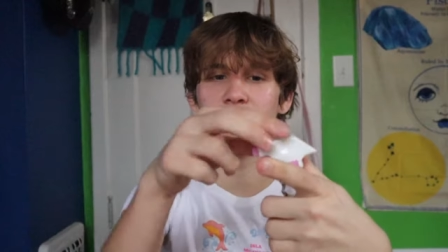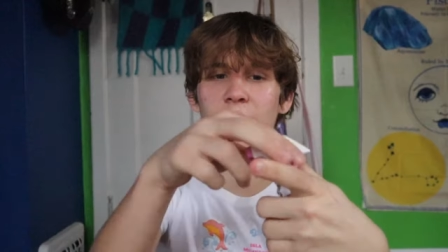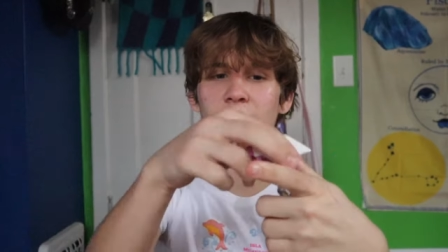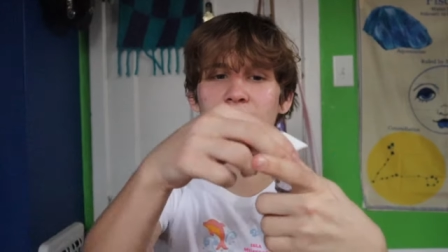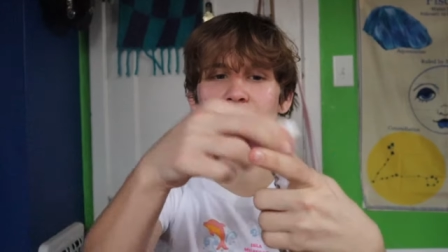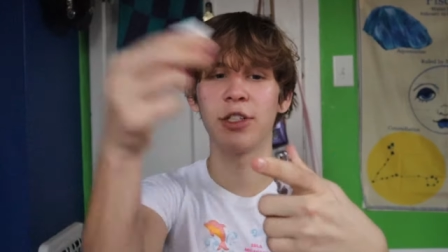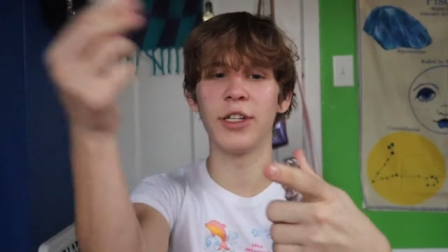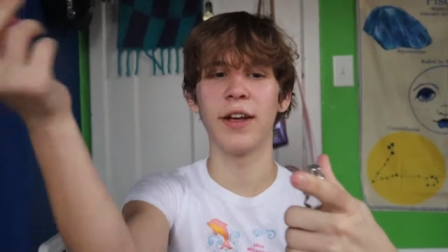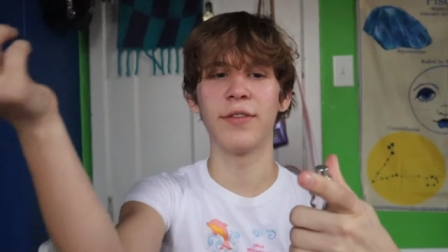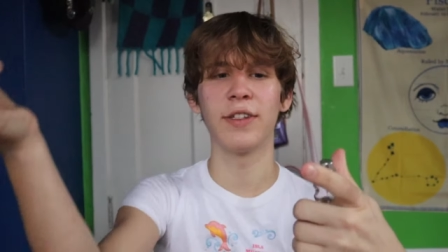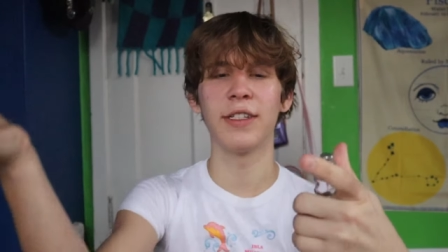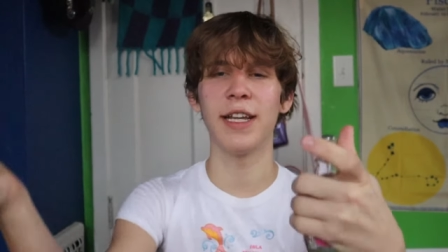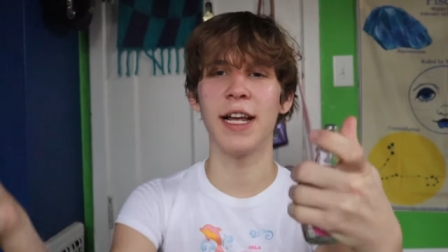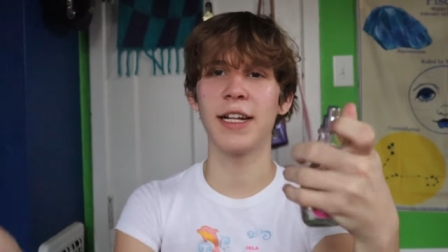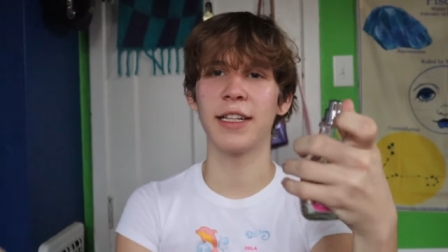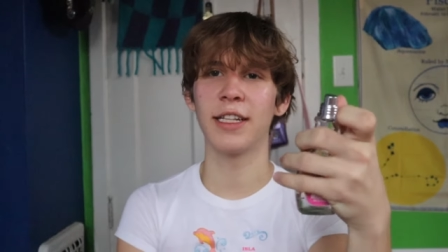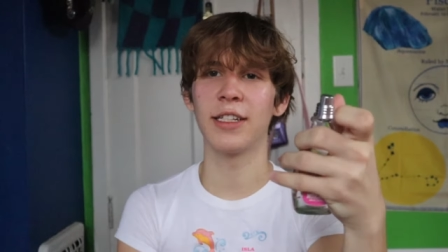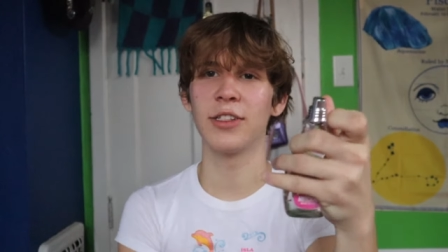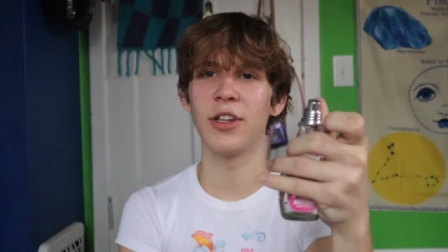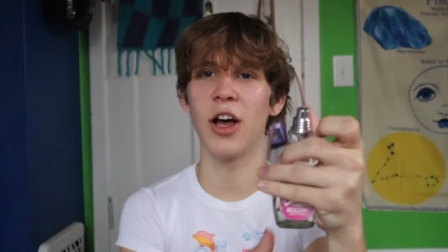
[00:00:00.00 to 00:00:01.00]
You actually have to
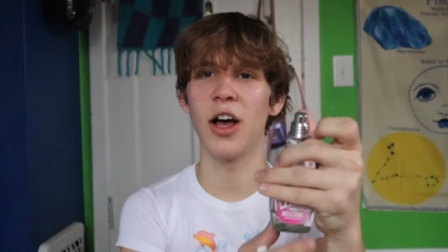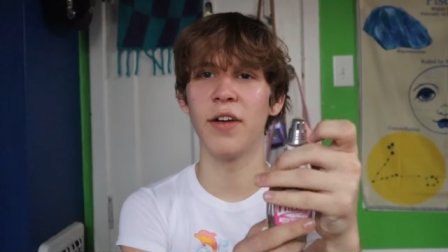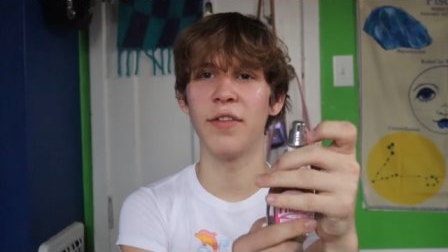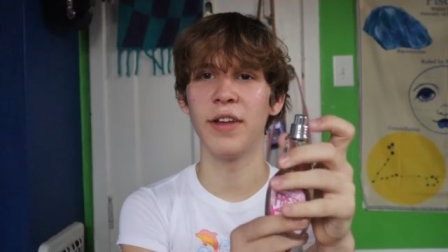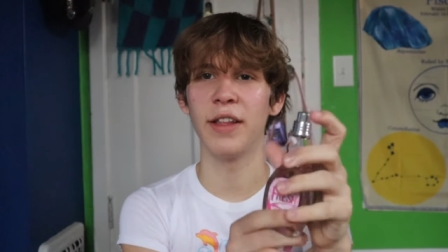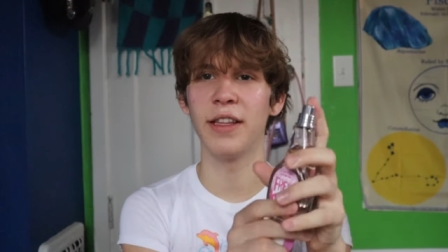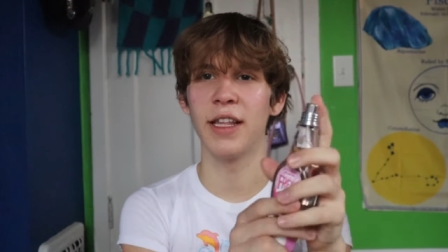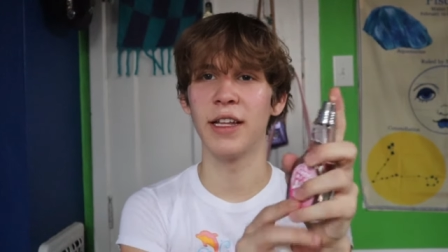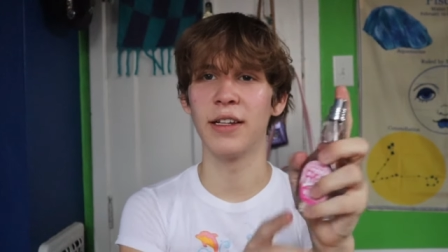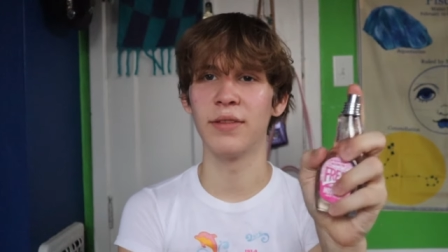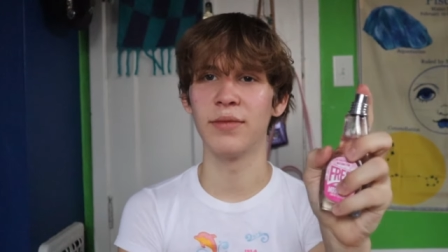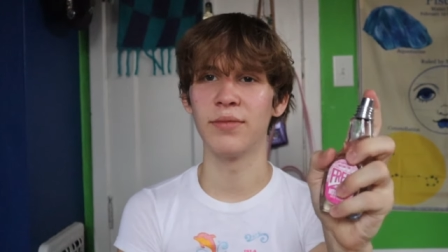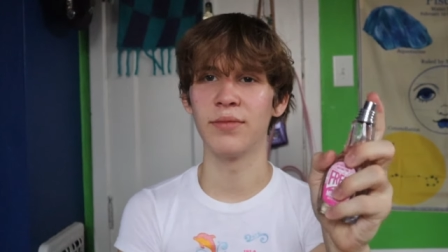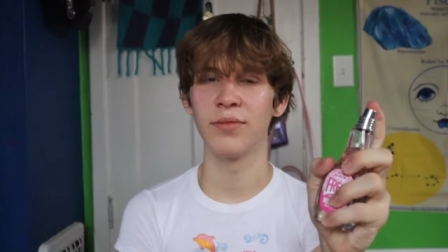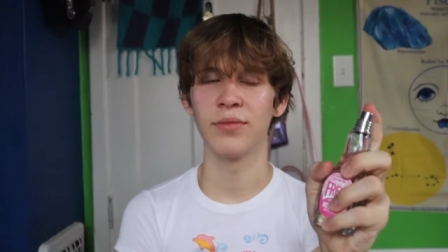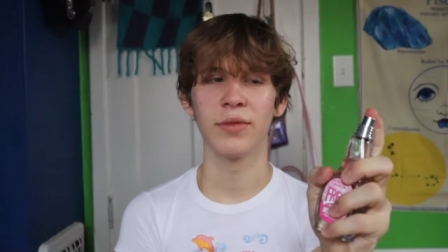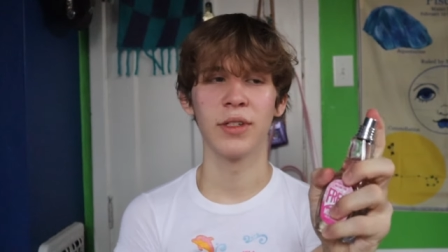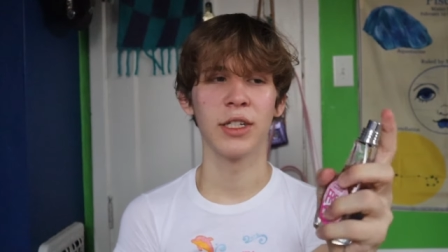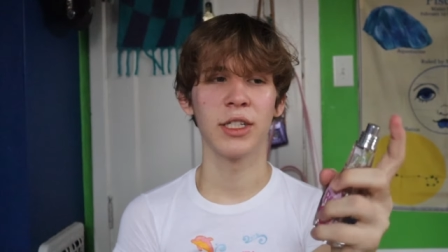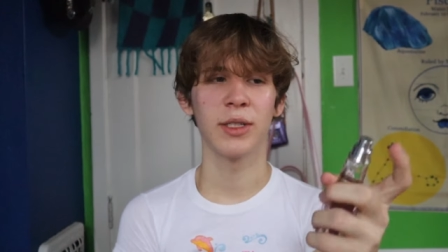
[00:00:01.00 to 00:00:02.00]
take this off and then
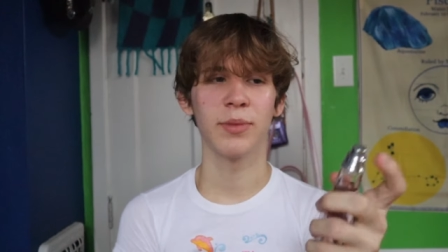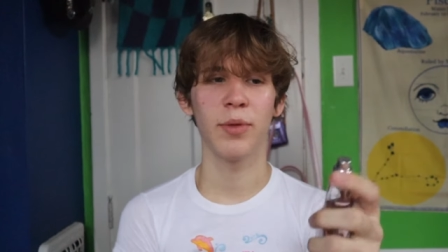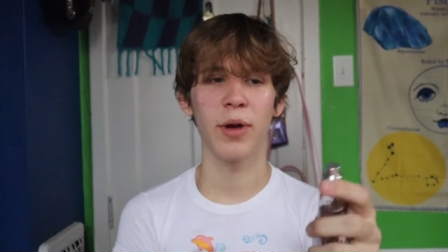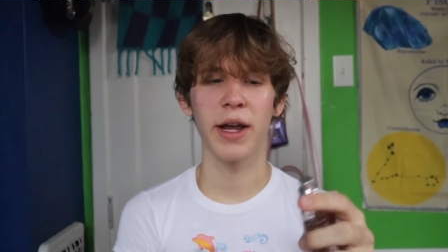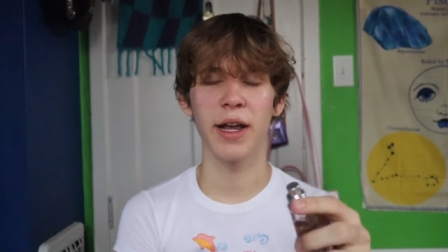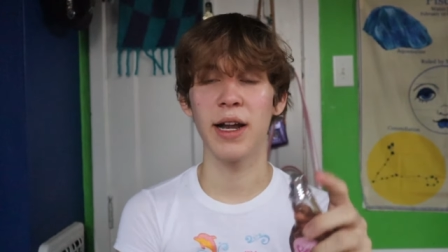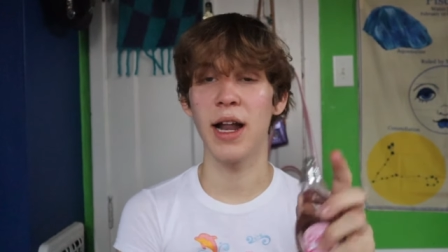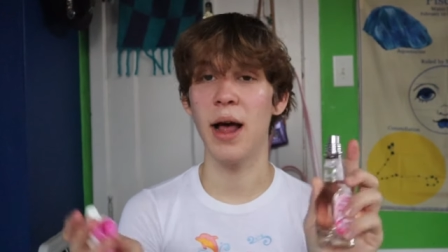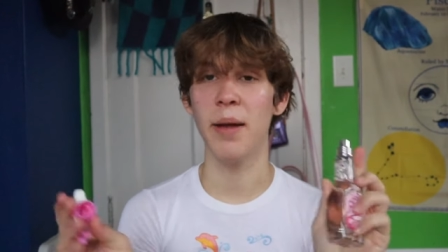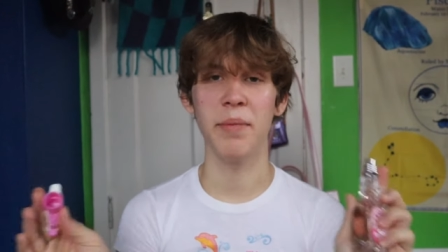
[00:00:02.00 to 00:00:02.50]
spray it.